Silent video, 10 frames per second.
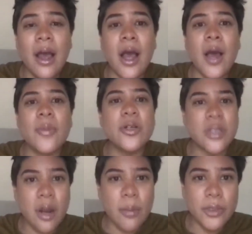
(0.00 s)
there's
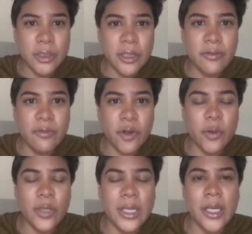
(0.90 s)
an opportunity for you
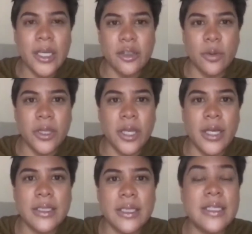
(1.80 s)
to engage with
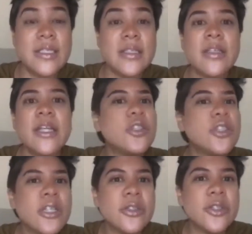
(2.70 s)
us. And this is an
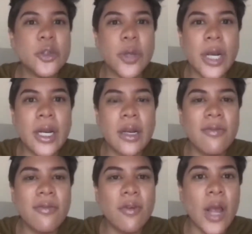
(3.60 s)
introductory training
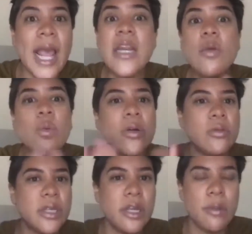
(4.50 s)
for anyone
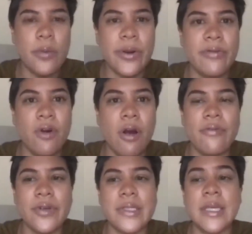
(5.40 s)
who's thinking about running for
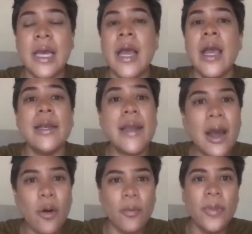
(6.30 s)
office.
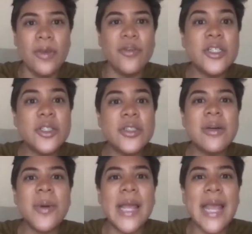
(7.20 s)
Now, if you're interested
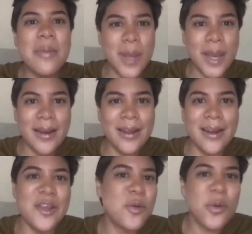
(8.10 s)
about campaigning,
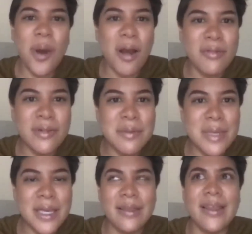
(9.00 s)
and you were probably
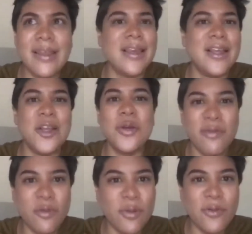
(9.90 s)
me thinking you'd
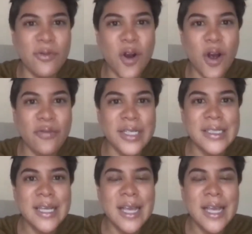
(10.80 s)
never run for office,